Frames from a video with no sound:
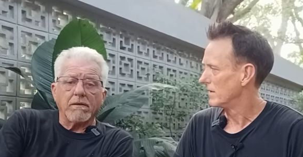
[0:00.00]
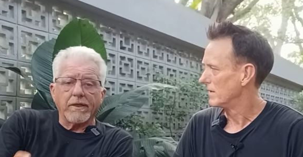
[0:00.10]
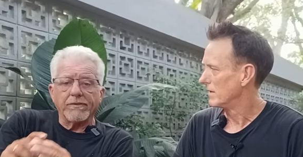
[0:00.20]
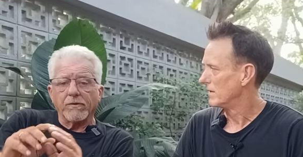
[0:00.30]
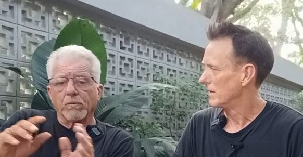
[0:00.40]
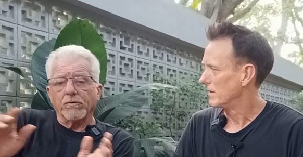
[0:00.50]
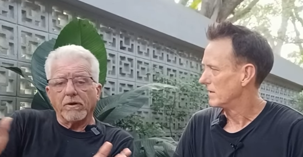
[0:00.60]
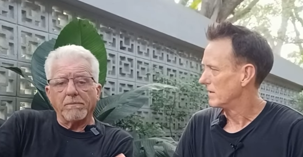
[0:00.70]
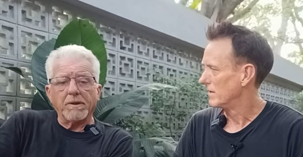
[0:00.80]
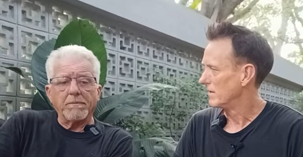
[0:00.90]
Speaker 1: that this was
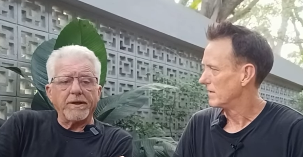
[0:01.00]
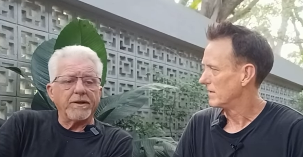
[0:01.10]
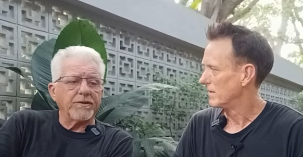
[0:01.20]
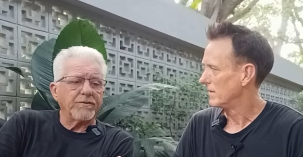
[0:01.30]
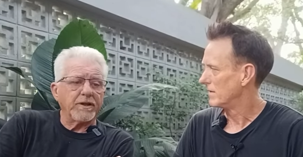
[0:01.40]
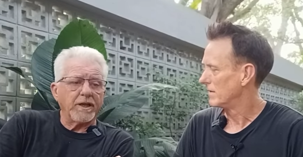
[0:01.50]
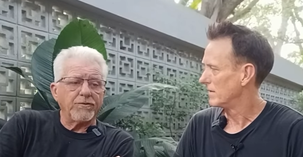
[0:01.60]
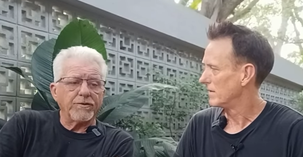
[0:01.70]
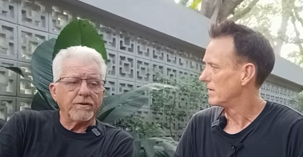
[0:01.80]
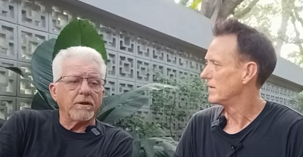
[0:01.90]
going to be my
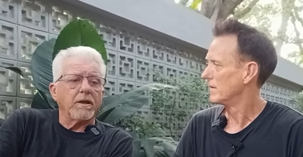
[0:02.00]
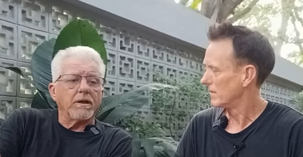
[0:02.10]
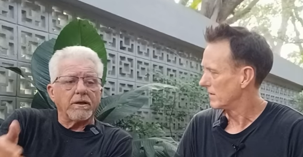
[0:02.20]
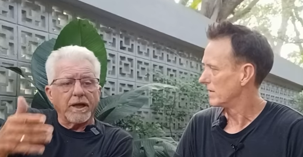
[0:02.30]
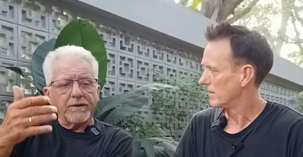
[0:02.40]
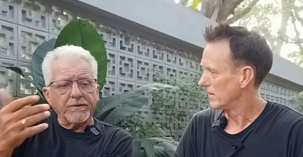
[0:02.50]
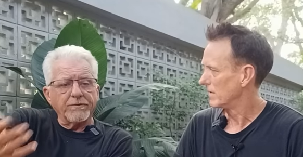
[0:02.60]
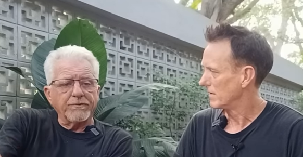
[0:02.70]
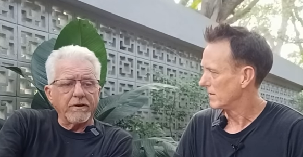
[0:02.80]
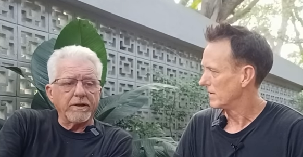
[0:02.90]
destination. Not
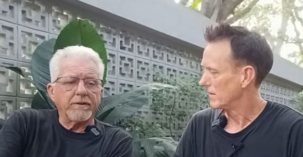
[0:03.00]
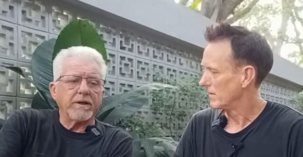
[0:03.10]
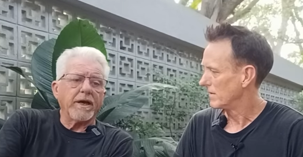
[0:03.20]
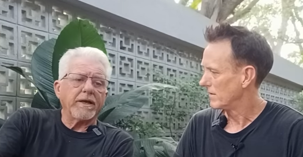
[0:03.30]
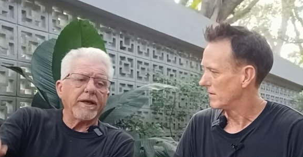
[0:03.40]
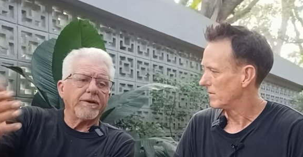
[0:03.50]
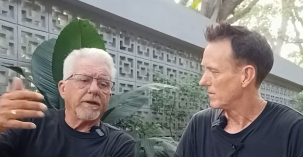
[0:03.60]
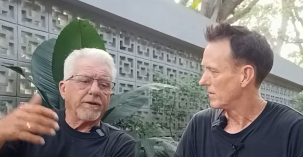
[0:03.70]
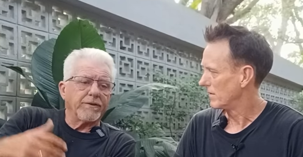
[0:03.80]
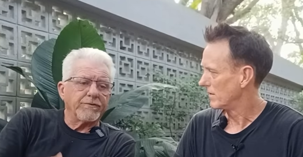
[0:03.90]
necessarily Thailand,
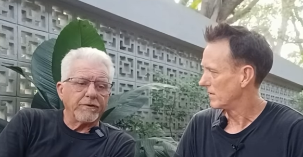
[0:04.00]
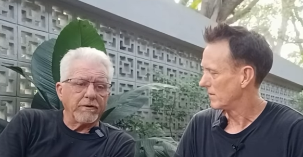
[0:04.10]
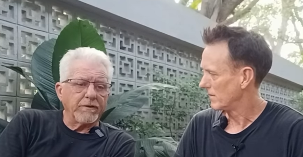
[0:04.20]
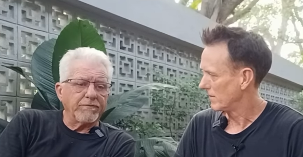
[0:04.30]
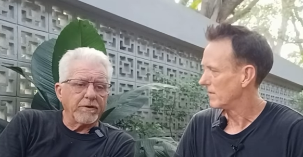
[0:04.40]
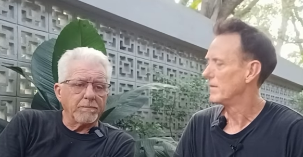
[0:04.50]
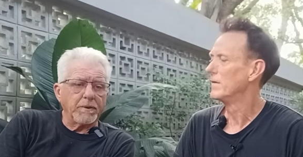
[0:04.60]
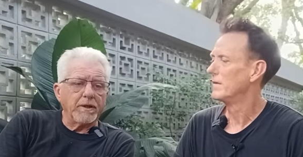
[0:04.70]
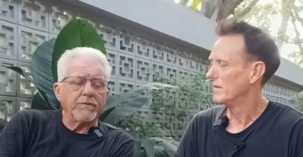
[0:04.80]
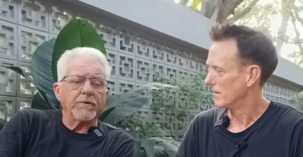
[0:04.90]
not necessarily the
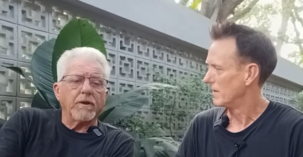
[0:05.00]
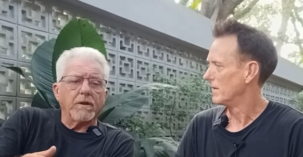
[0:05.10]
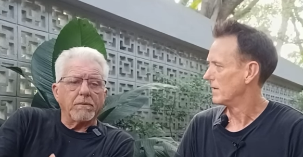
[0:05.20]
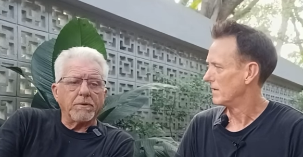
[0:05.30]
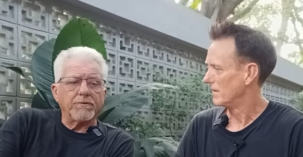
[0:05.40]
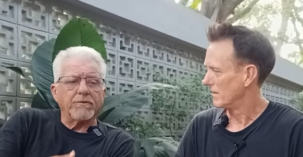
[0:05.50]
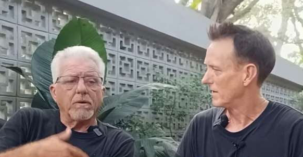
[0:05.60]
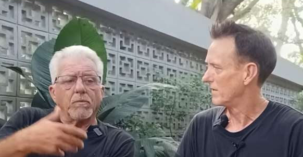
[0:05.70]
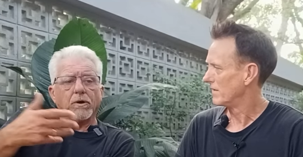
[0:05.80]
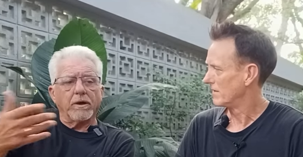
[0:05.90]
Philippines but
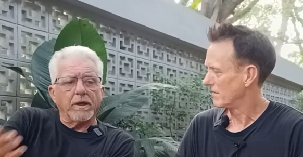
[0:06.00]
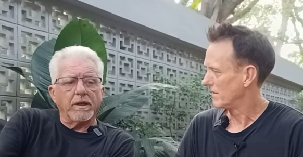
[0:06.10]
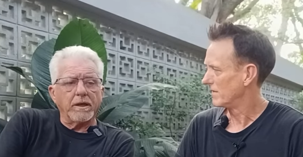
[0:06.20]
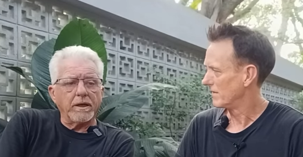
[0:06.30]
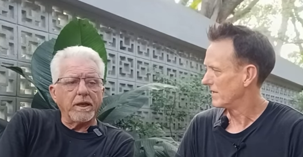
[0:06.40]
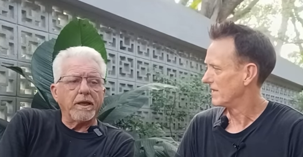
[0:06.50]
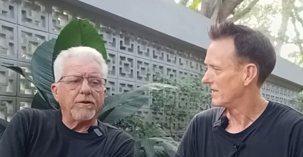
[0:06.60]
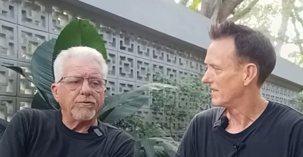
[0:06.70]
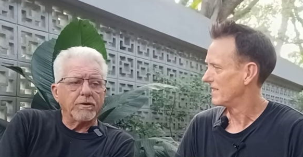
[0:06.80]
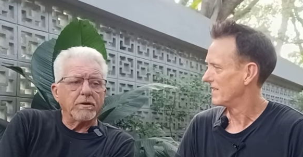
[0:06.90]
somewhere in an
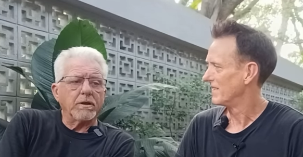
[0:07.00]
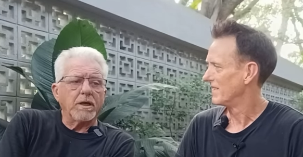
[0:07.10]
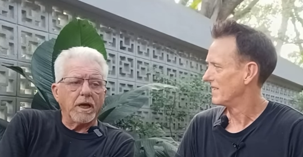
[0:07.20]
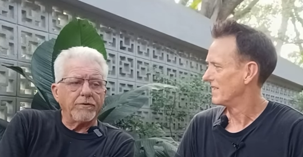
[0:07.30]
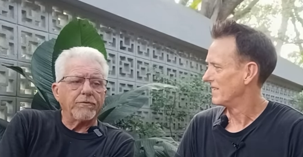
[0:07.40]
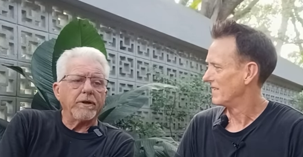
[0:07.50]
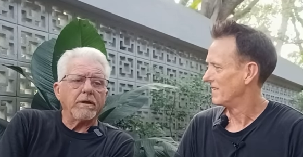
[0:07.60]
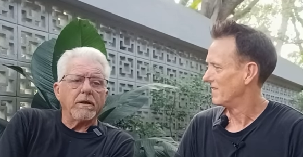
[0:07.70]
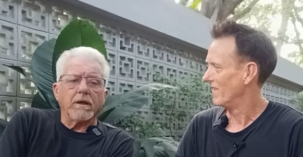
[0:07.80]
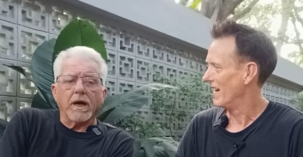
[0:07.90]
Asian country.
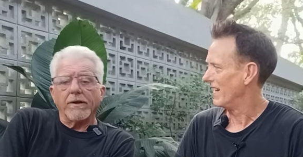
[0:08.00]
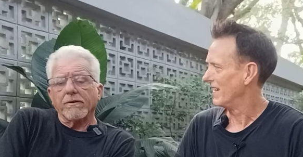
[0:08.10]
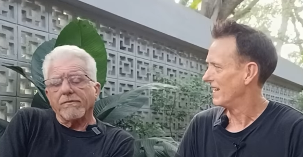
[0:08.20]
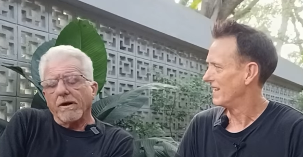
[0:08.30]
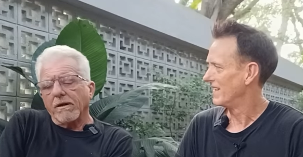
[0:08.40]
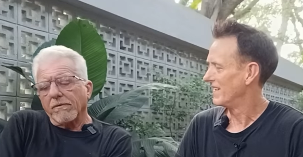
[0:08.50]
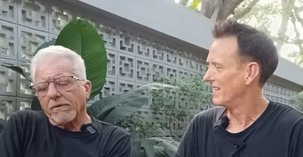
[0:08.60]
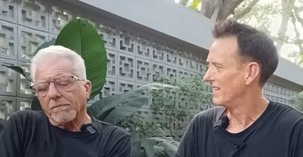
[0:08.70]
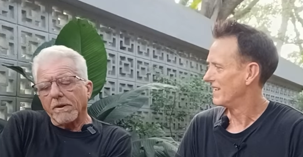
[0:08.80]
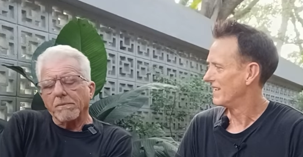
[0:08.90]
Right. I just fell in
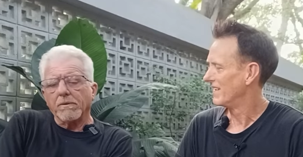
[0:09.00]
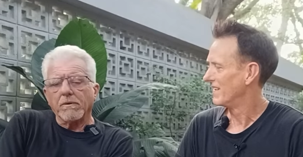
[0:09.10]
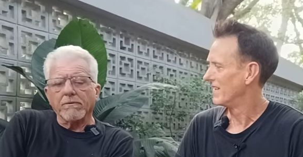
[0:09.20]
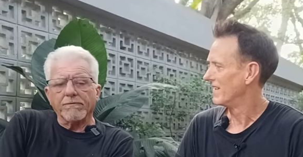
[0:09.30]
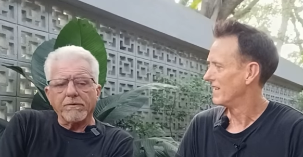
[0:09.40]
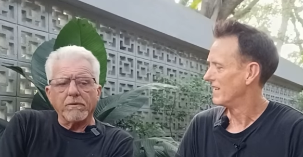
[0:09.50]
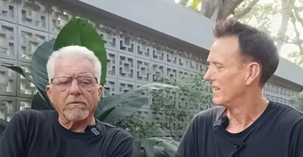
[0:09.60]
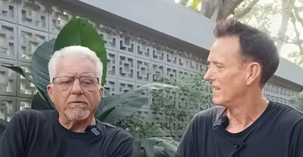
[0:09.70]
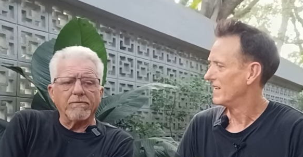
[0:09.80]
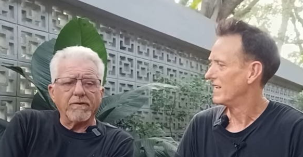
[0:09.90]
love with the people, the
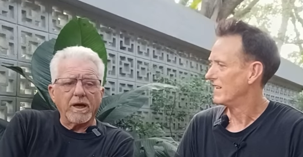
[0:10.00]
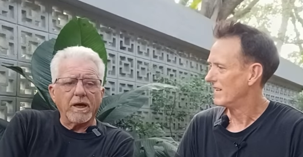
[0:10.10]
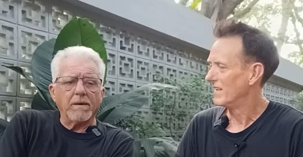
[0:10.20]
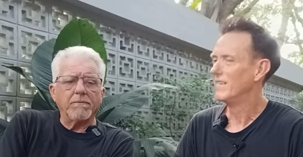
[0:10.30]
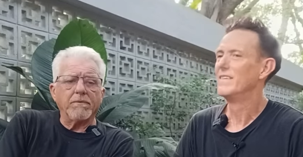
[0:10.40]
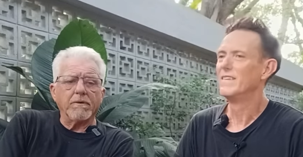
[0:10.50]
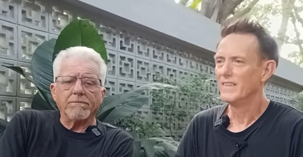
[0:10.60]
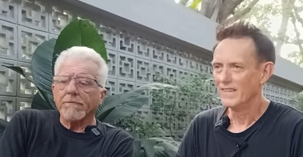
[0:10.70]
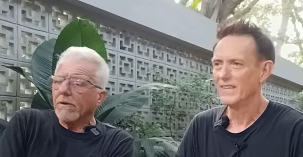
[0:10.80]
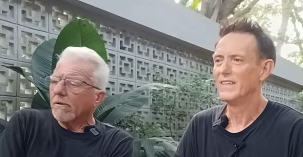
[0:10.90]
food, the vibe,
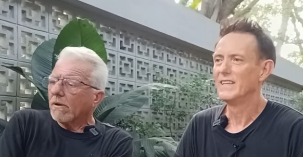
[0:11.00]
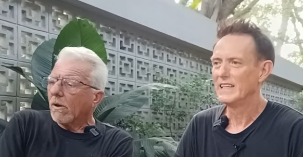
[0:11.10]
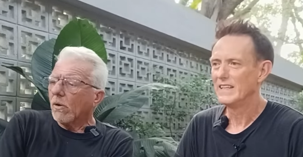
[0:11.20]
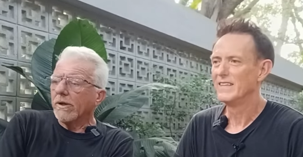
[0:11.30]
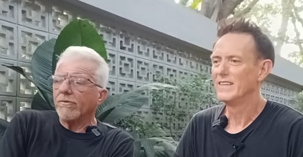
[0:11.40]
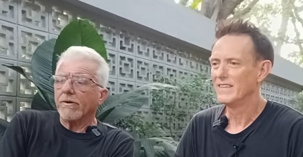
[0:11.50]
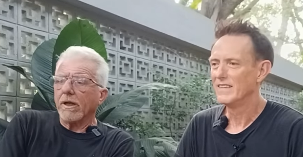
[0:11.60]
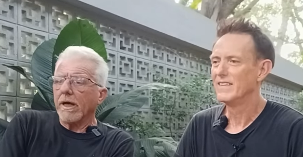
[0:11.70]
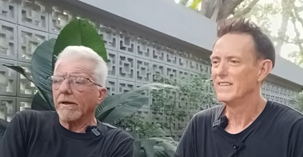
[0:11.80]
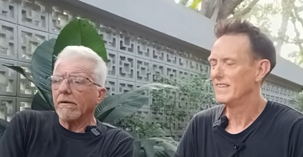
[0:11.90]
the, the whole
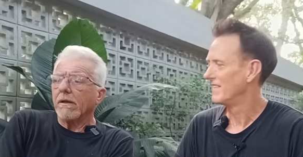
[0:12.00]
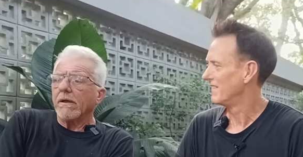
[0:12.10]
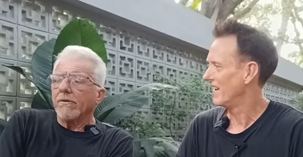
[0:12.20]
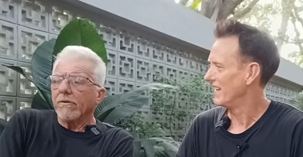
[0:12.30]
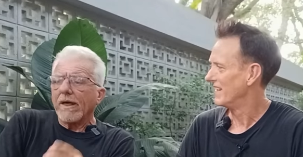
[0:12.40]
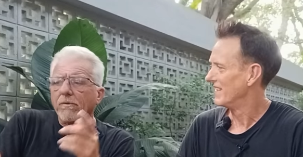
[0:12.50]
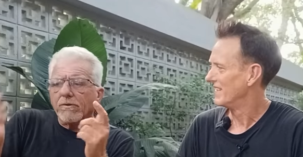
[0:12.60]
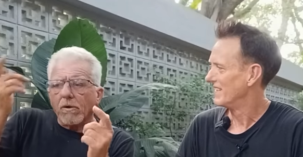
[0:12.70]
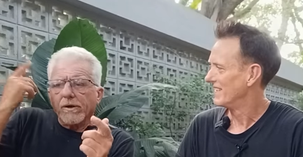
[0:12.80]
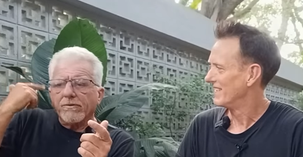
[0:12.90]
enchilada. Right. So that
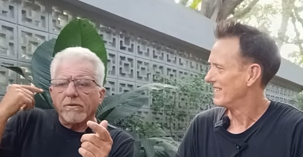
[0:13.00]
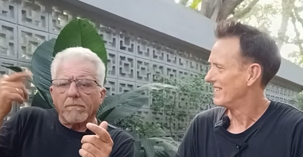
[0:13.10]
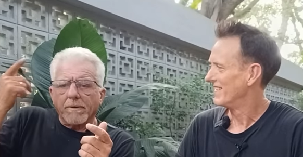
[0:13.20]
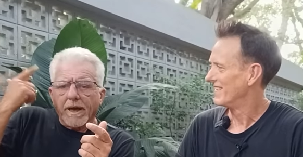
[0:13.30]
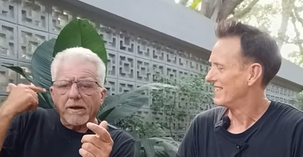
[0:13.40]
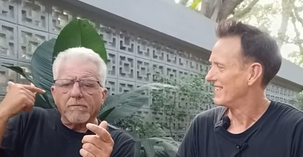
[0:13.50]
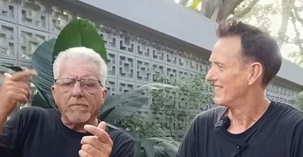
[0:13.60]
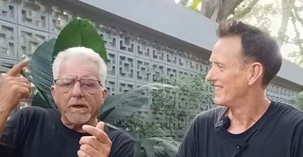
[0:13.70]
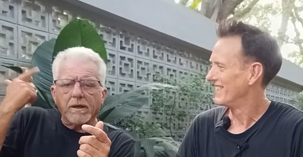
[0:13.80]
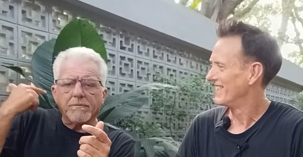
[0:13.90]
was always in the back of
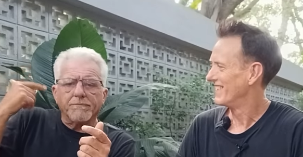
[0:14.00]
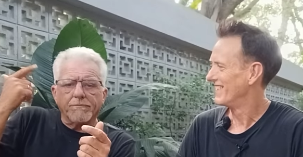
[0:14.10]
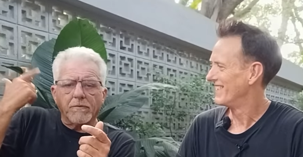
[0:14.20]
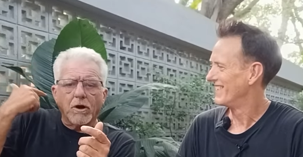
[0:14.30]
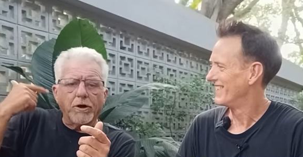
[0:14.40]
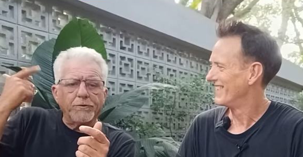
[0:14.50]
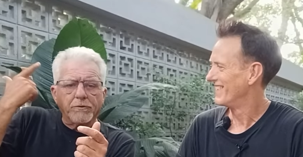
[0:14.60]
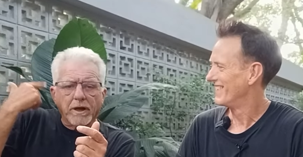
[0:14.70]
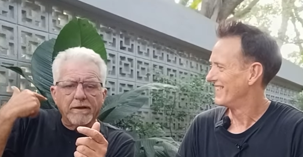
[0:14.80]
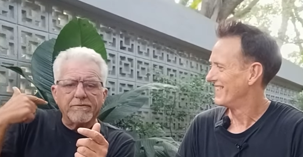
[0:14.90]
my hard
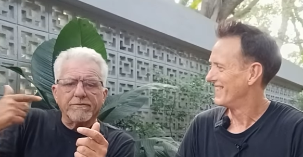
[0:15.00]
drive